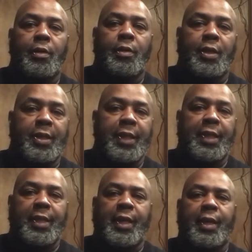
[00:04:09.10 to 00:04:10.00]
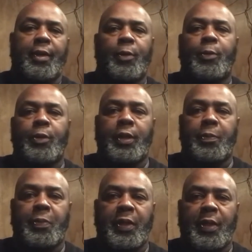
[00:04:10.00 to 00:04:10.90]
the deadline only
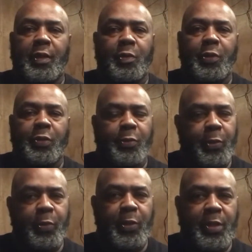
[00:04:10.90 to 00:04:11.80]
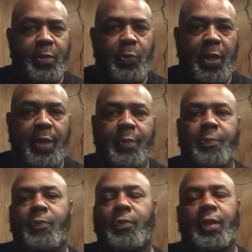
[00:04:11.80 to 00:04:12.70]
being what three weeks away.
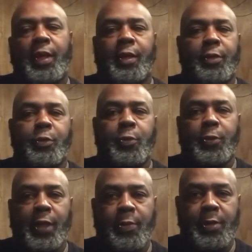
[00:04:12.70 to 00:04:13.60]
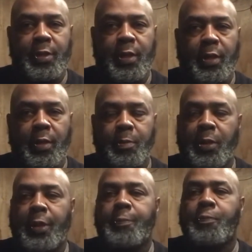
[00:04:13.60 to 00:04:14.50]
I don't know what I was thinking,
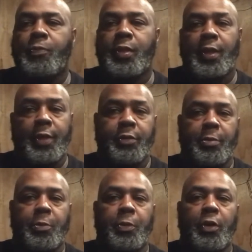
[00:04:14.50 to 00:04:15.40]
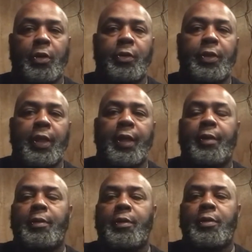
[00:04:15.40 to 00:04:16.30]
but I dropped the ball on that.
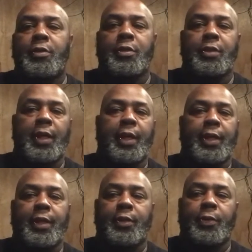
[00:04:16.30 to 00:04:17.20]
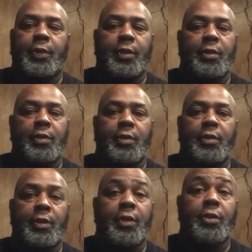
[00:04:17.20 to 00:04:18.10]
So now I got to go in a
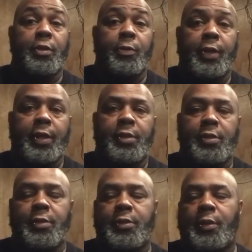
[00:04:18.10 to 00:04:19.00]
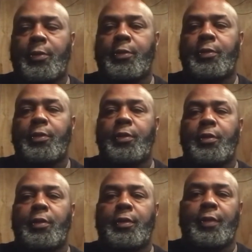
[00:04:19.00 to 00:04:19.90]
another direction. So
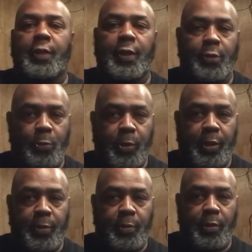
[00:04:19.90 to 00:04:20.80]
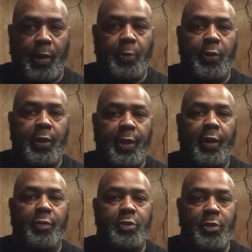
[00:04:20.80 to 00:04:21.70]
either way, I'm going to
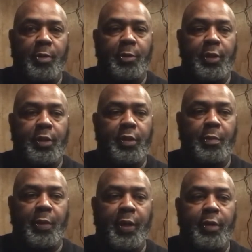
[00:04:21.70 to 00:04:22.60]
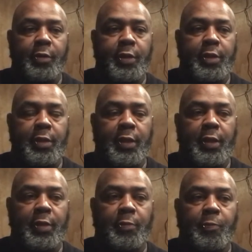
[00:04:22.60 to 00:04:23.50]
have some lithium batteries and